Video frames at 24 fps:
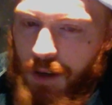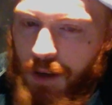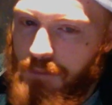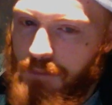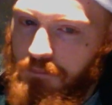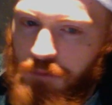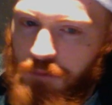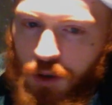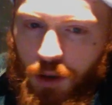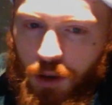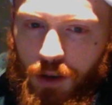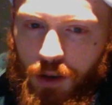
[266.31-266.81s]

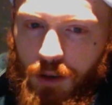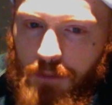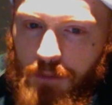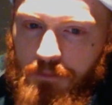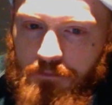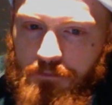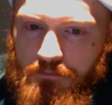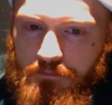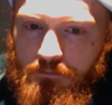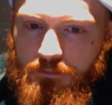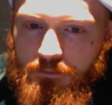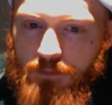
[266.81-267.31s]
So,
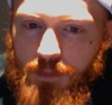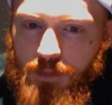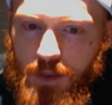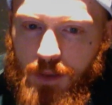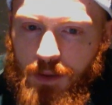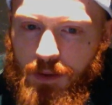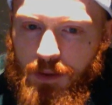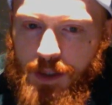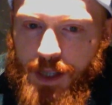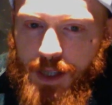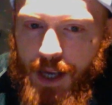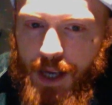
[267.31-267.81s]

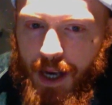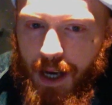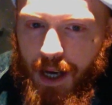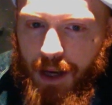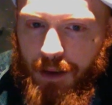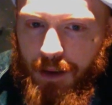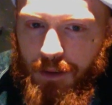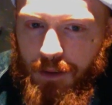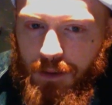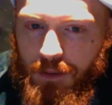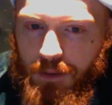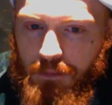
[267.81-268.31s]
yeah,
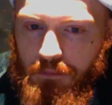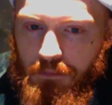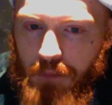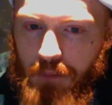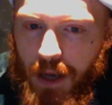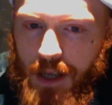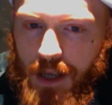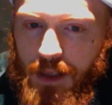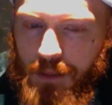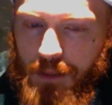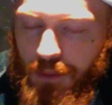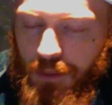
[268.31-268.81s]

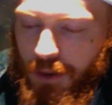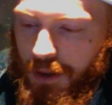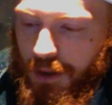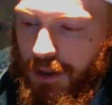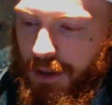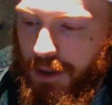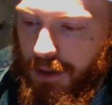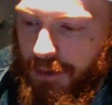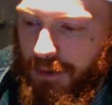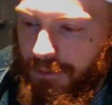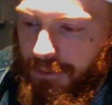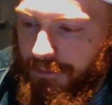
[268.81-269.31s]
basic
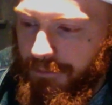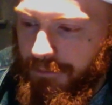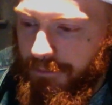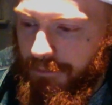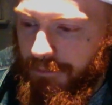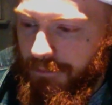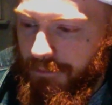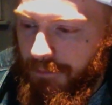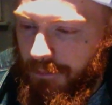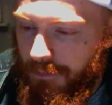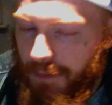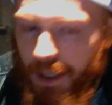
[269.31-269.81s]
punches.
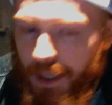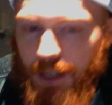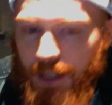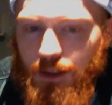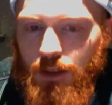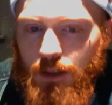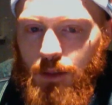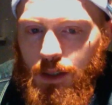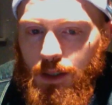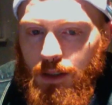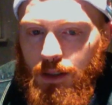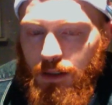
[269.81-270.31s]
Thanks
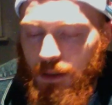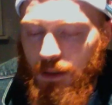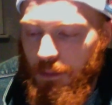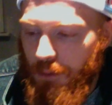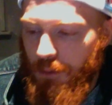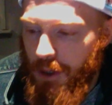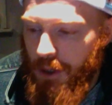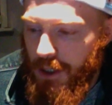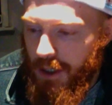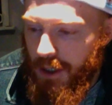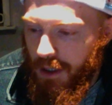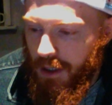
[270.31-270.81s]
though, man.
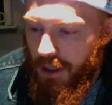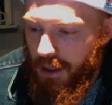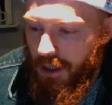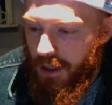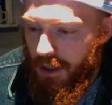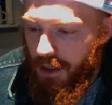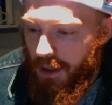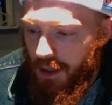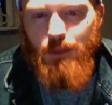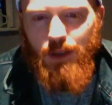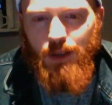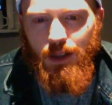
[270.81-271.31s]
Appreciate
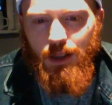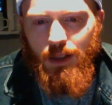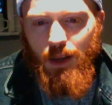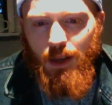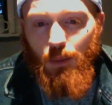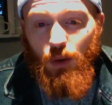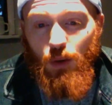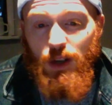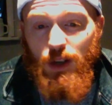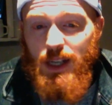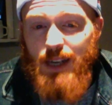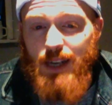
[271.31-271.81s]
that. And it
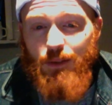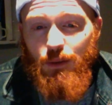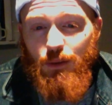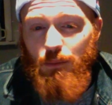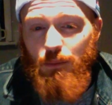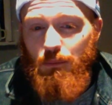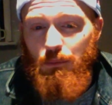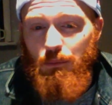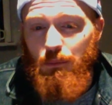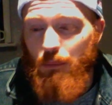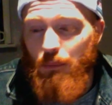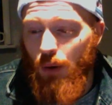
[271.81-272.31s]
wasn't even
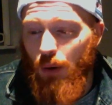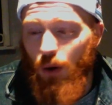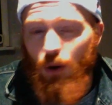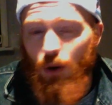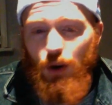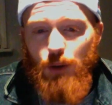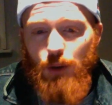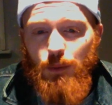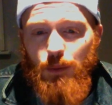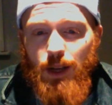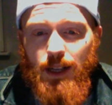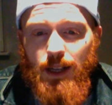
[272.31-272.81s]

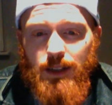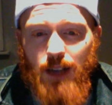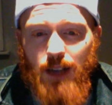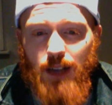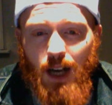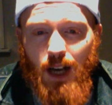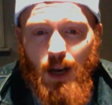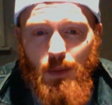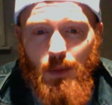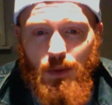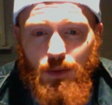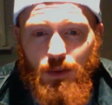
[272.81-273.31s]
boredom that
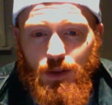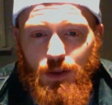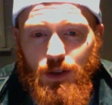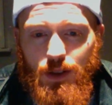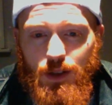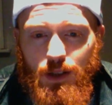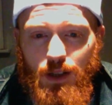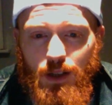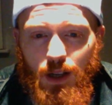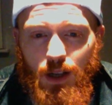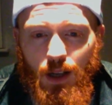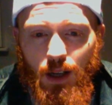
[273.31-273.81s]
time. It was
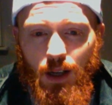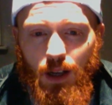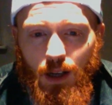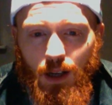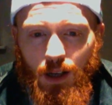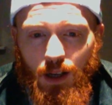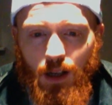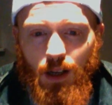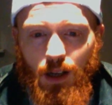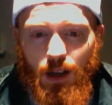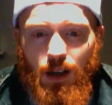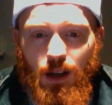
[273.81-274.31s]
just,
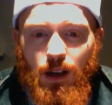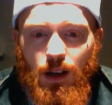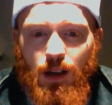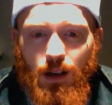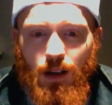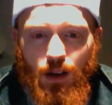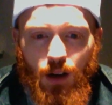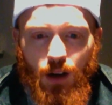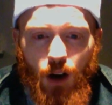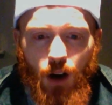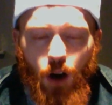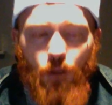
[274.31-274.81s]

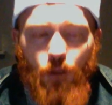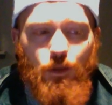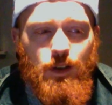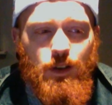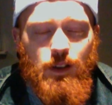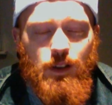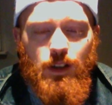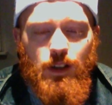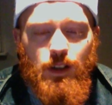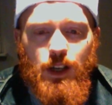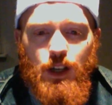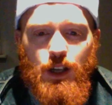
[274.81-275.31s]

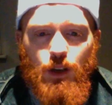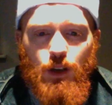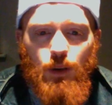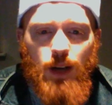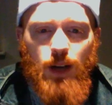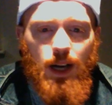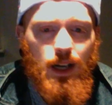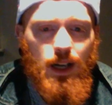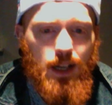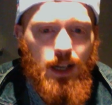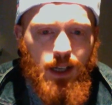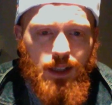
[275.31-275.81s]
obviously,
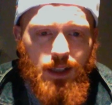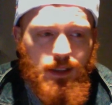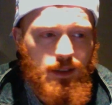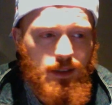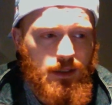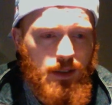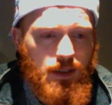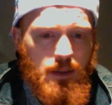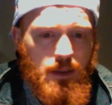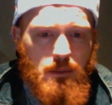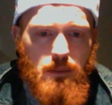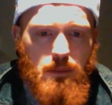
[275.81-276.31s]
Yunnan is
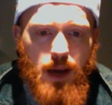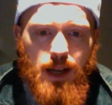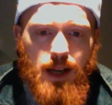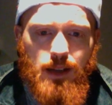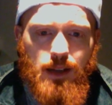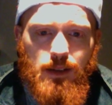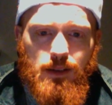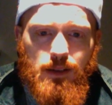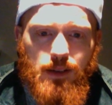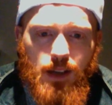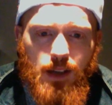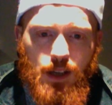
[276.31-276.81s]

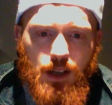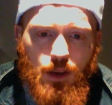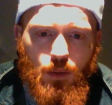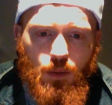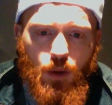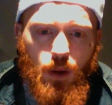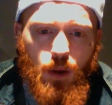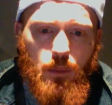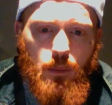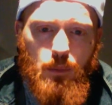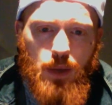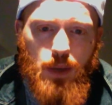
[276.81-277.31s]
immense. Like, you
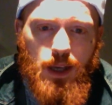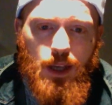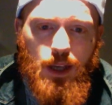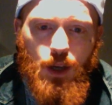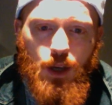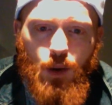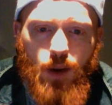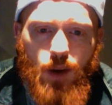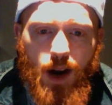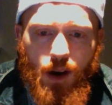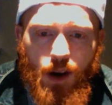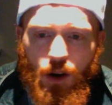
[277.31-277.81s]
want to beat
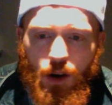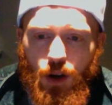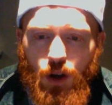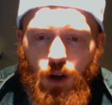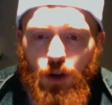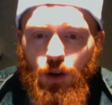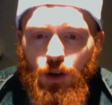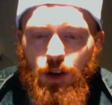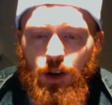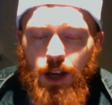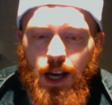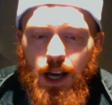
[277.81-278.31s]
Yunnan on a
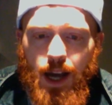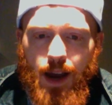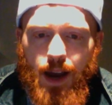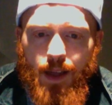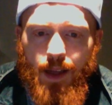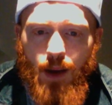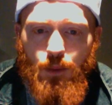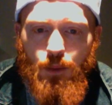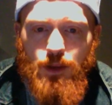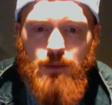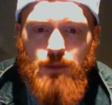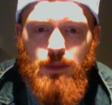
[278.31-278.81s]
good day.
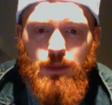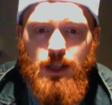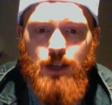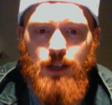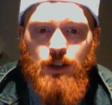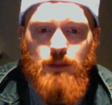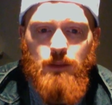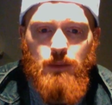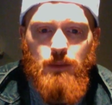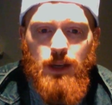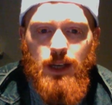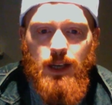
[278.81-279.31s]
That was me
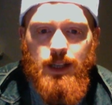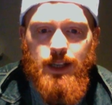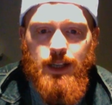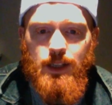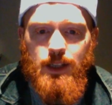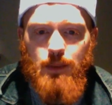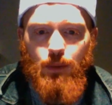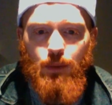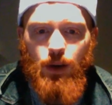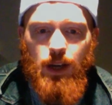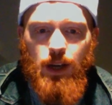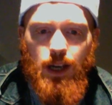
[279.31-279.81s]
just being
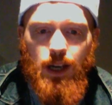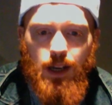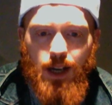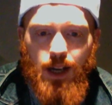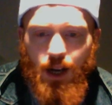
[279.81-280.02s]
disappointed.